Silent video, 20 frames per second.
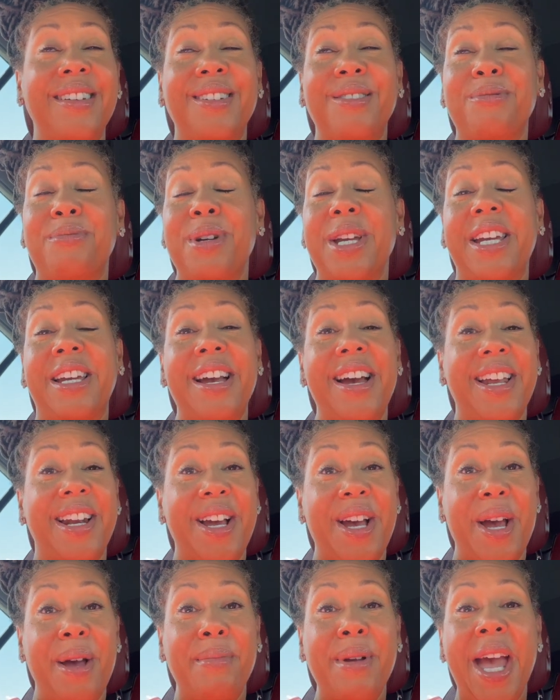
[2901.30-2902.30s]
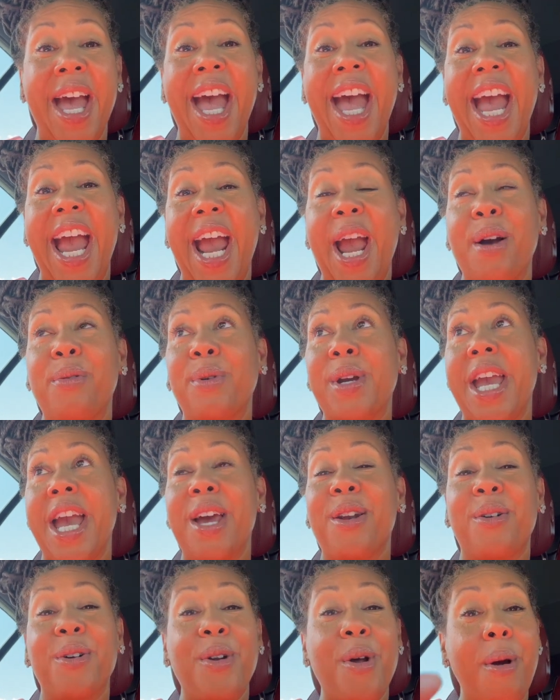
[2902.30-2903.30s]
we cut up, and we
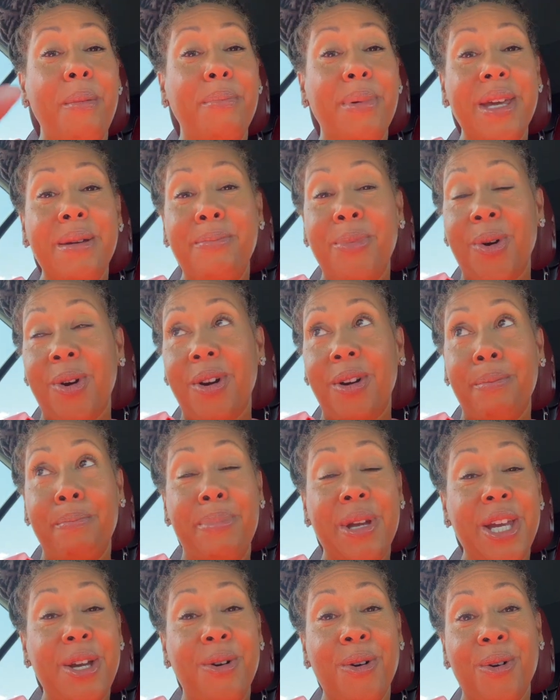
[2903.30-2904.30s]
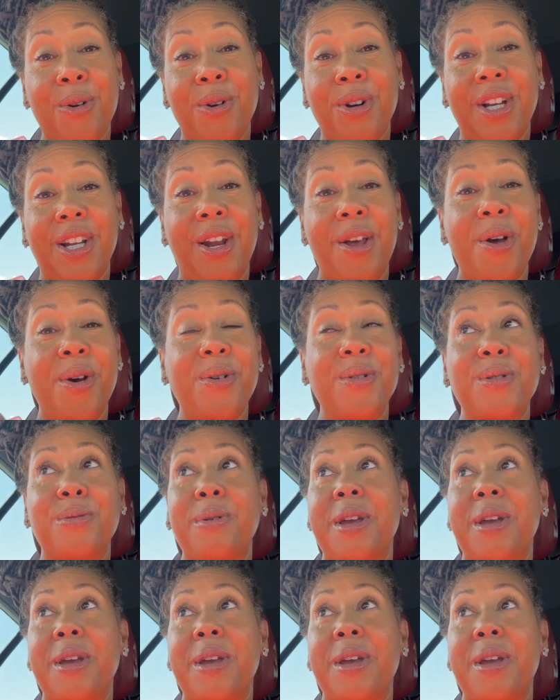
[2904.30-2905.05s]
had on our B-girl clothes.